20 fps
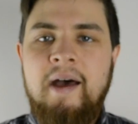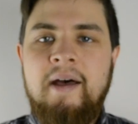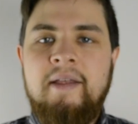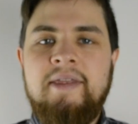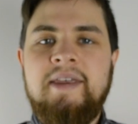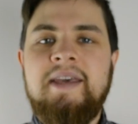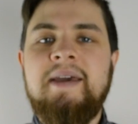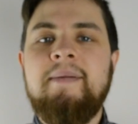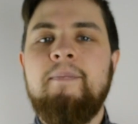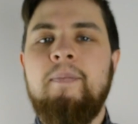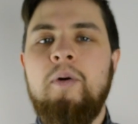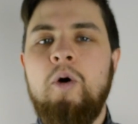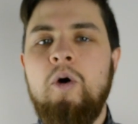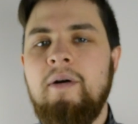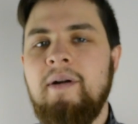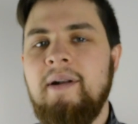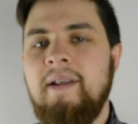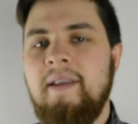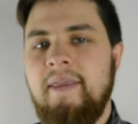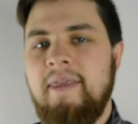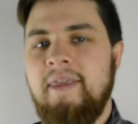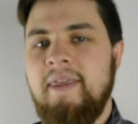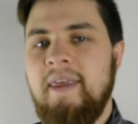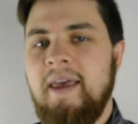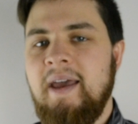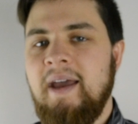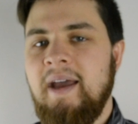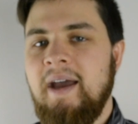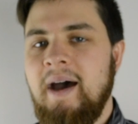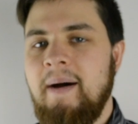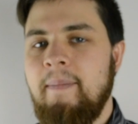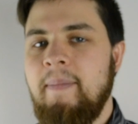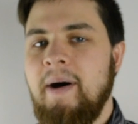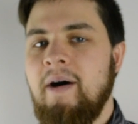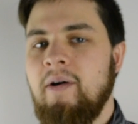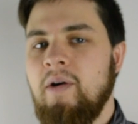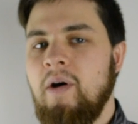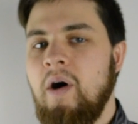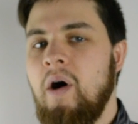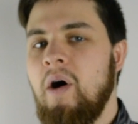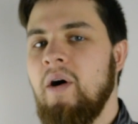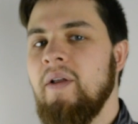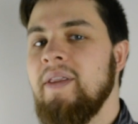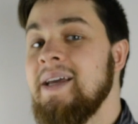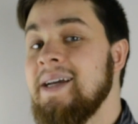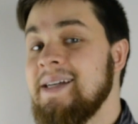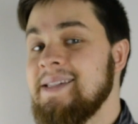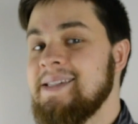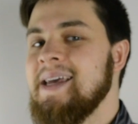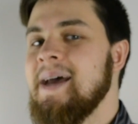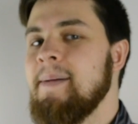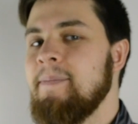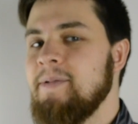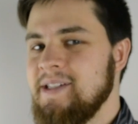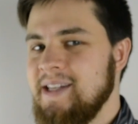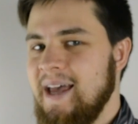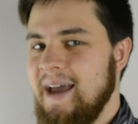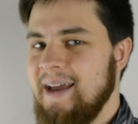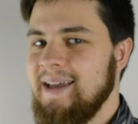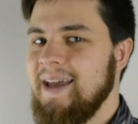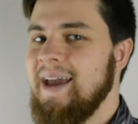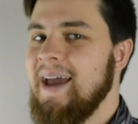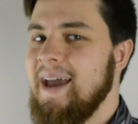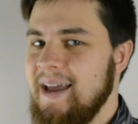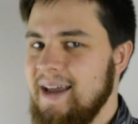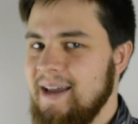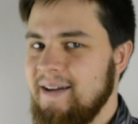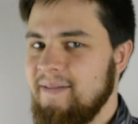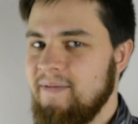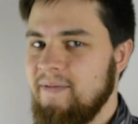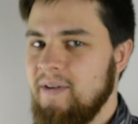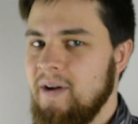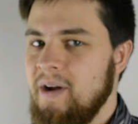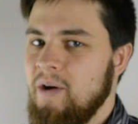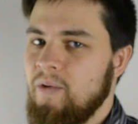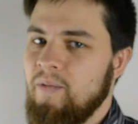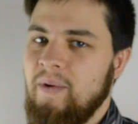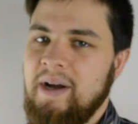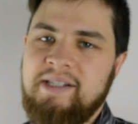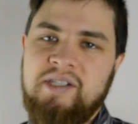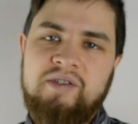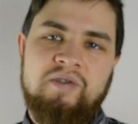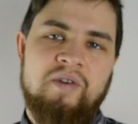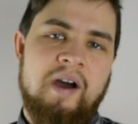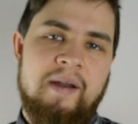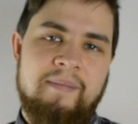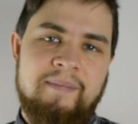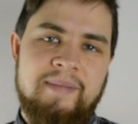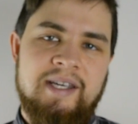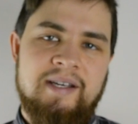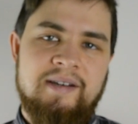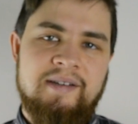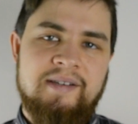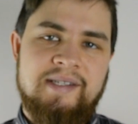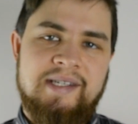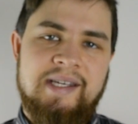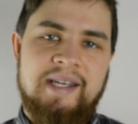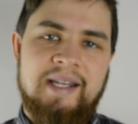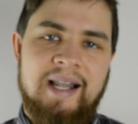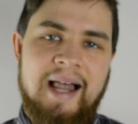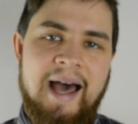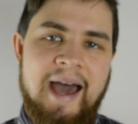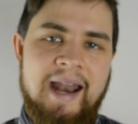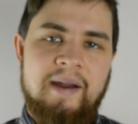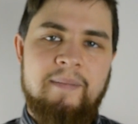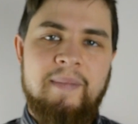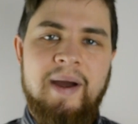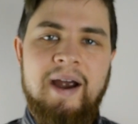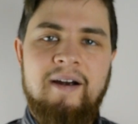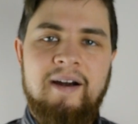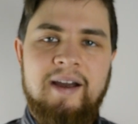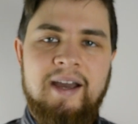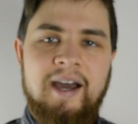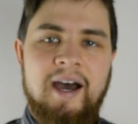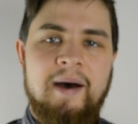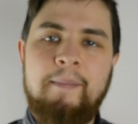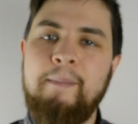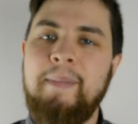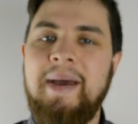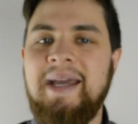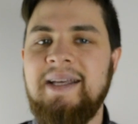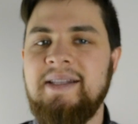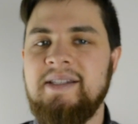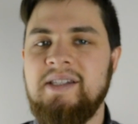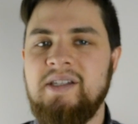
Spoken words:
The important thing about all the examples I gave, restaurant meals in Latin America, maid